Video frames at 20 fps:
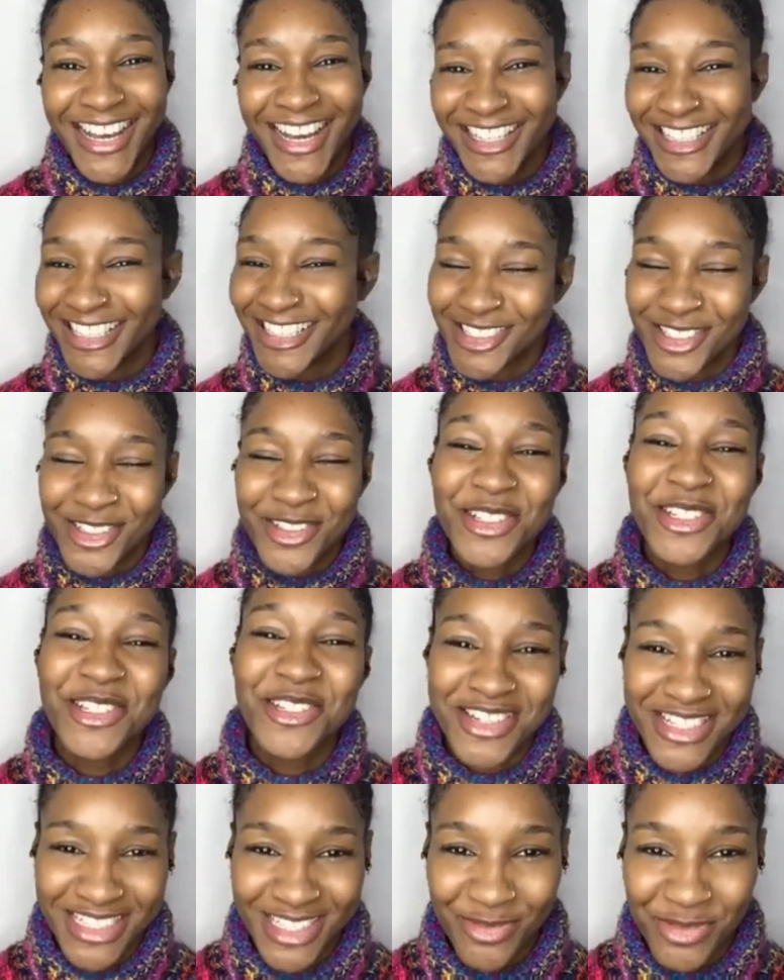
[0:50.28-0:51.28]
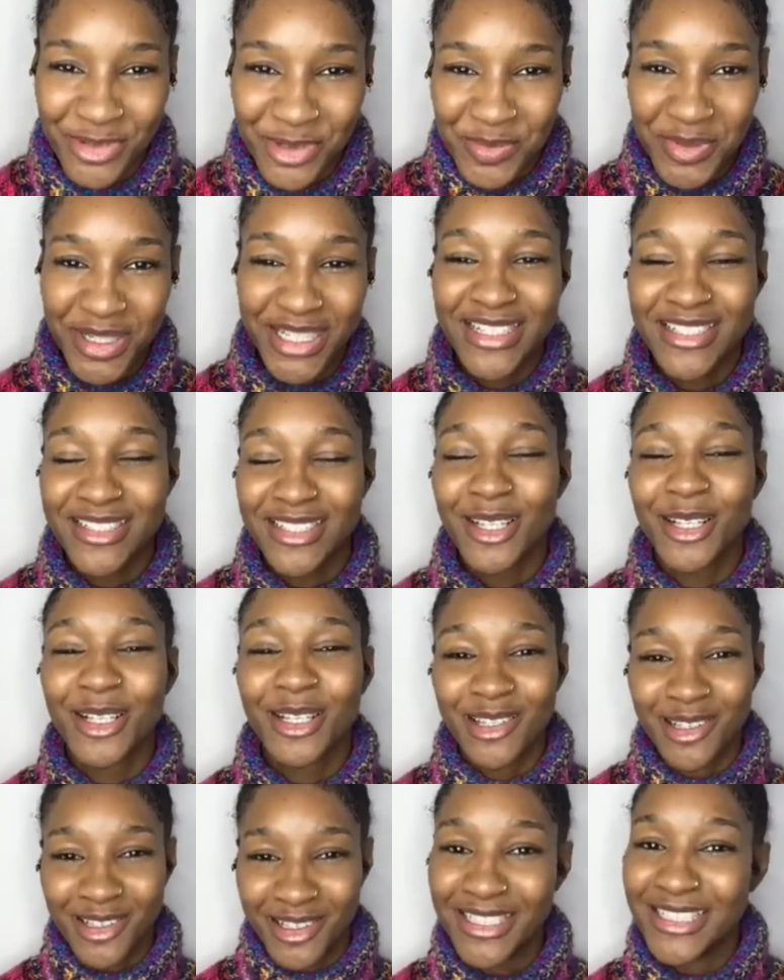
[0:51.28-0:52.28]
that's not stressful, but it's a
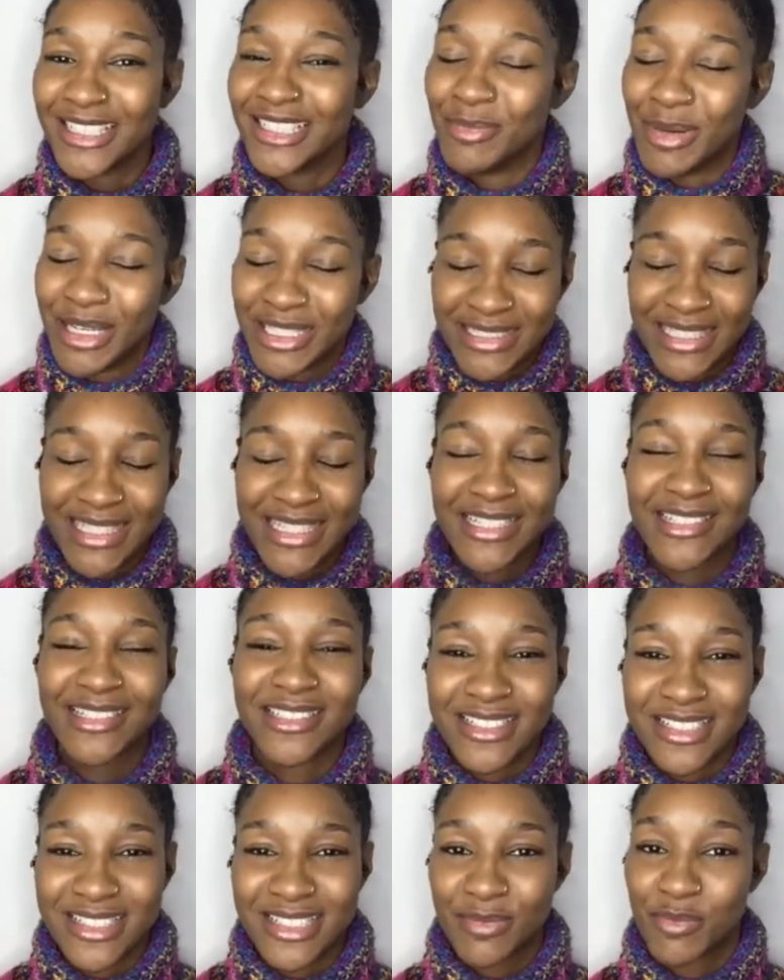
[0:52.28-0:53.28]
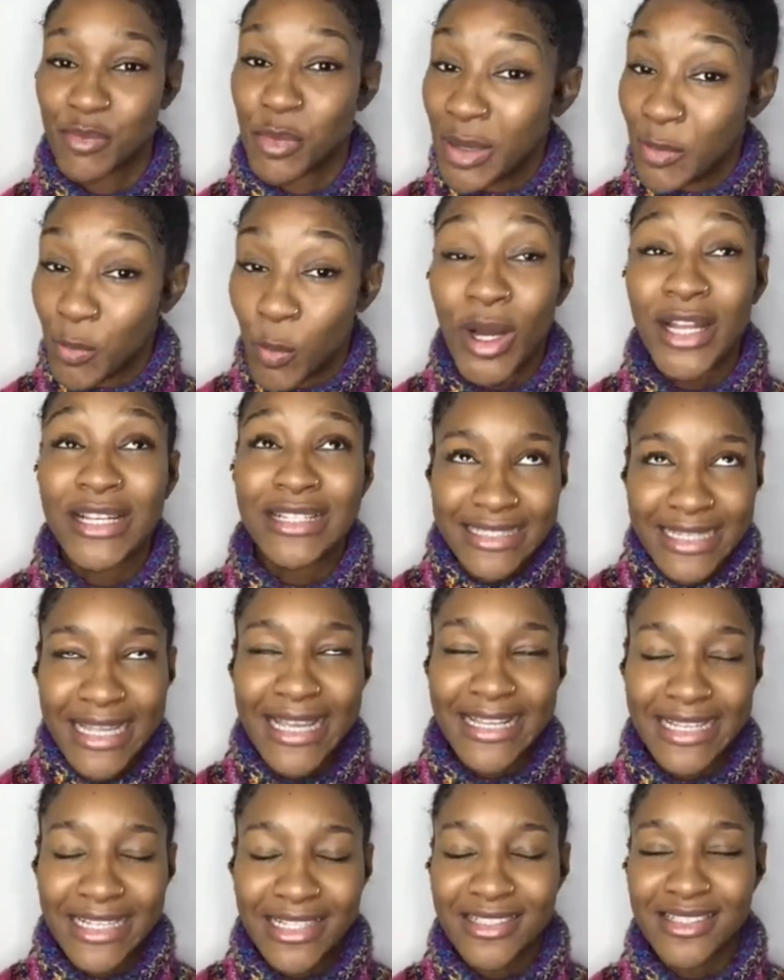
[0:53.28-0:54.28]
lot. My one
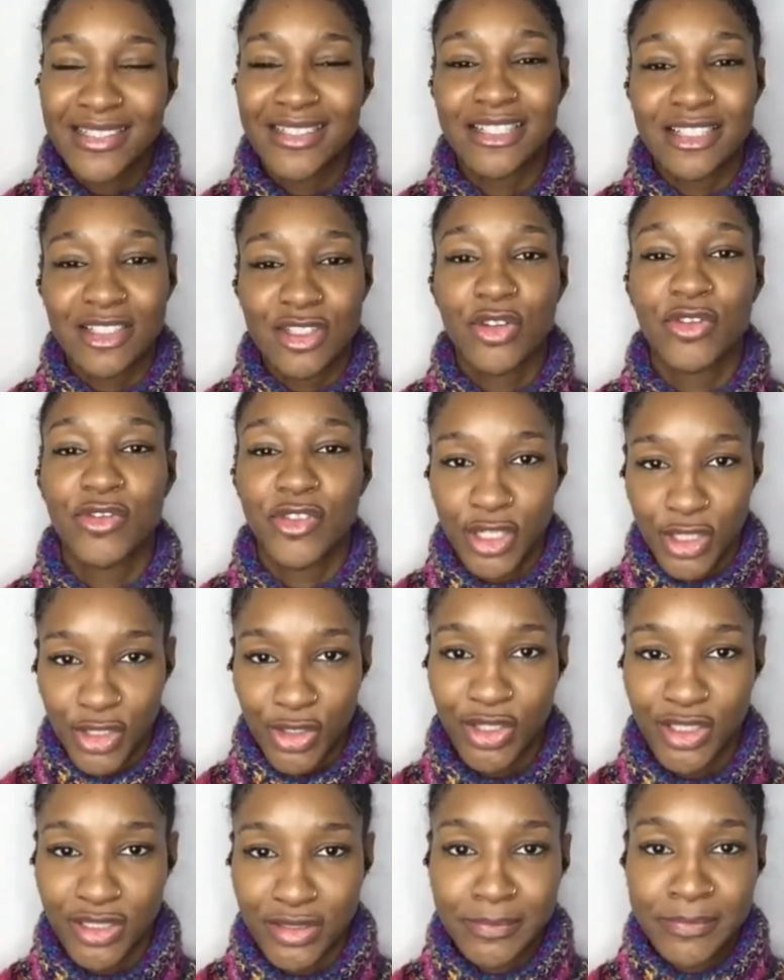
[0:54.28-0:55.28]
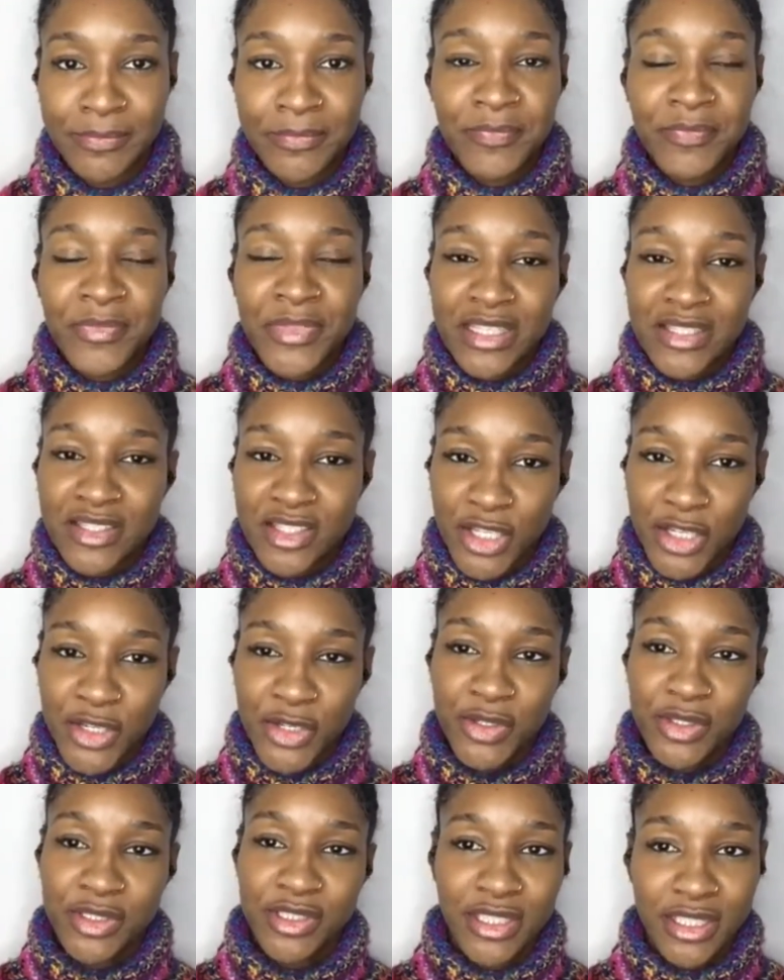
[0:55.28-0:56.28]
day consists of a lot. So,
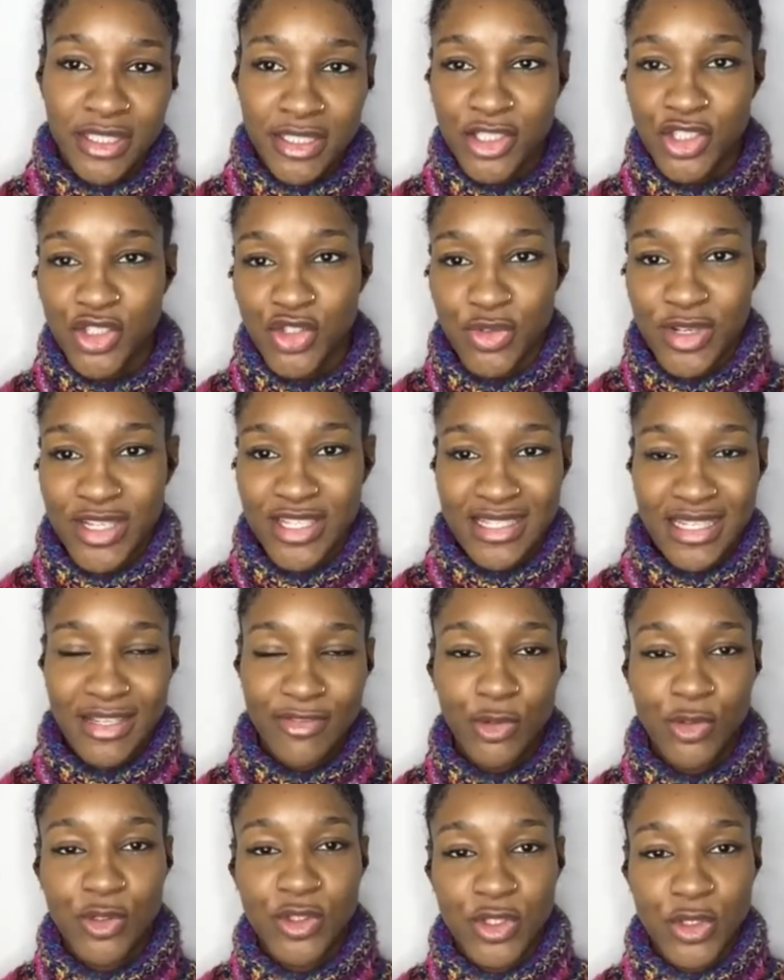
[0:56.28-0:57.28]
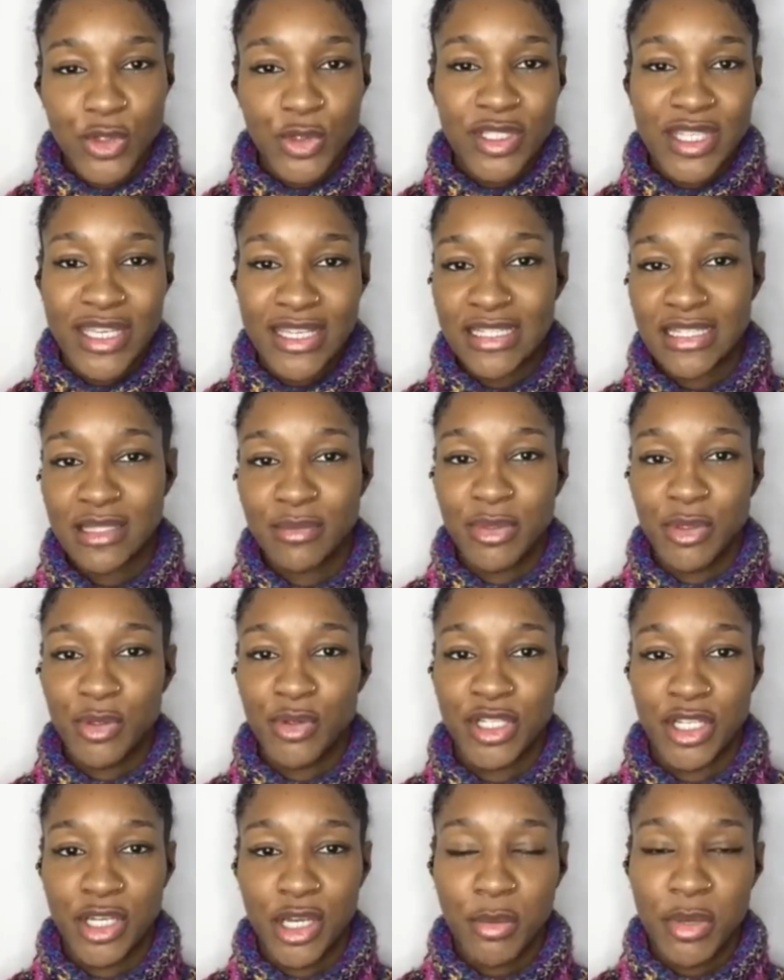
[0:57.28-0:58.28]
you know, the stress levels do tend to
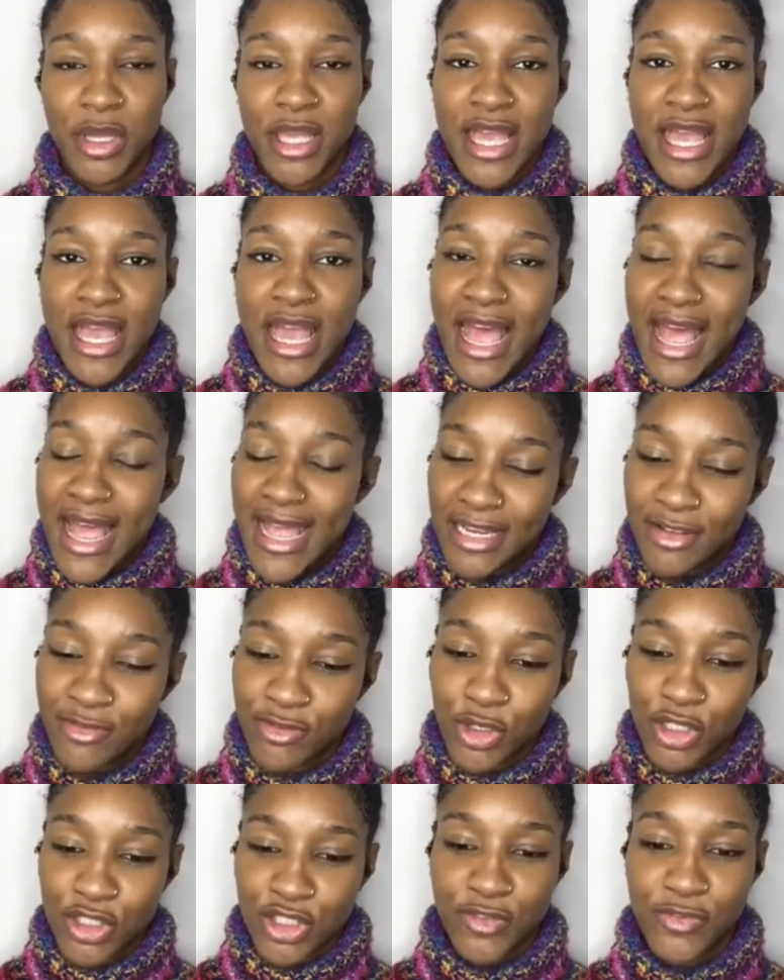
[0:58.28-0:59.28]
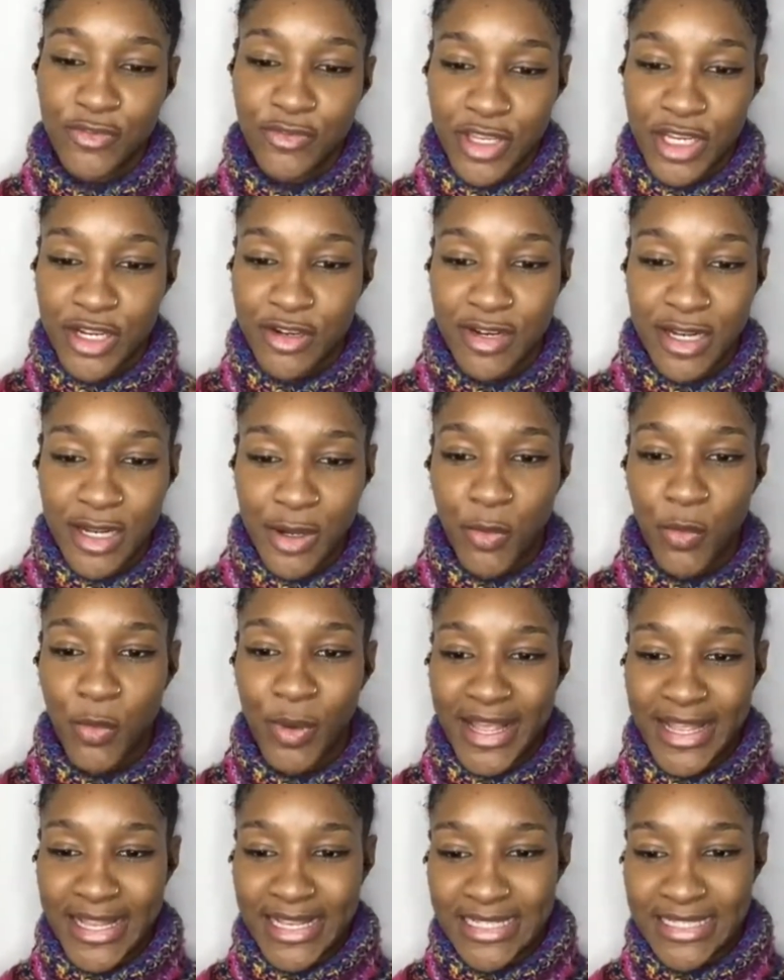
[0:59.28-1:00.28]
build up and I've got to figure out
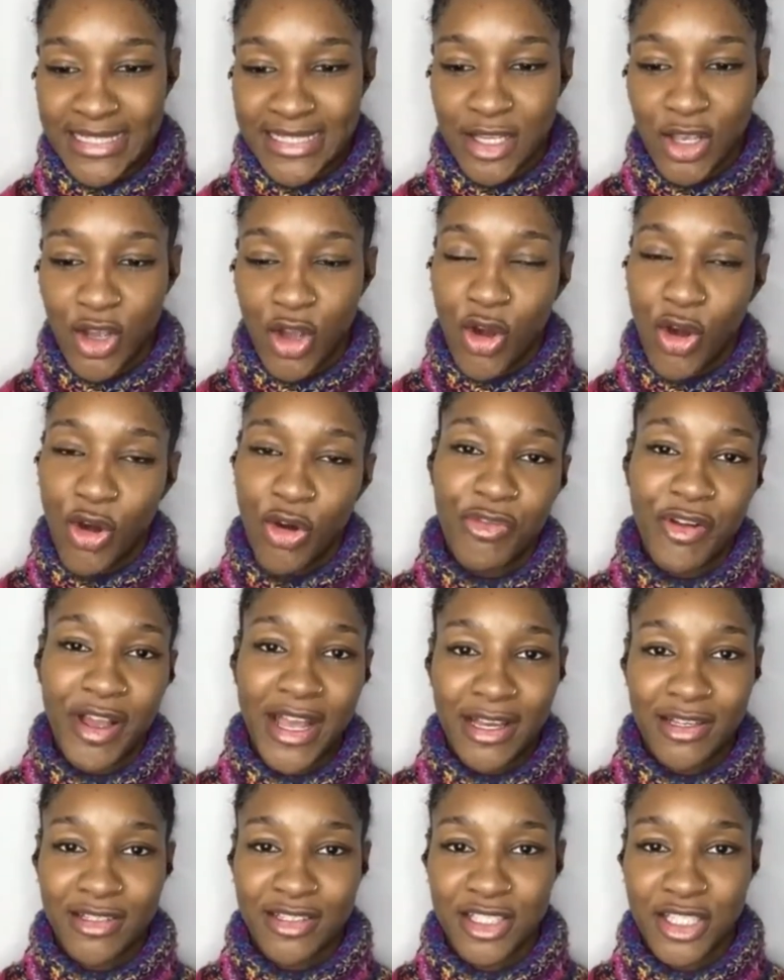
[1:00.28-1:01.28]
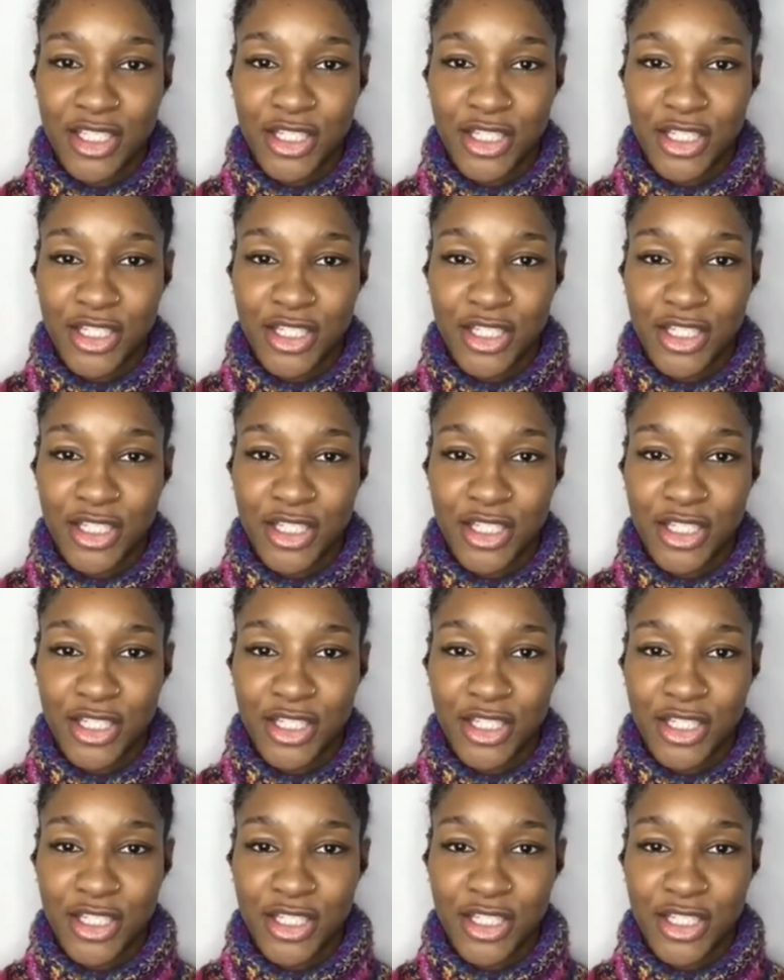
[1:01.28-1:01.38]
ways of how to,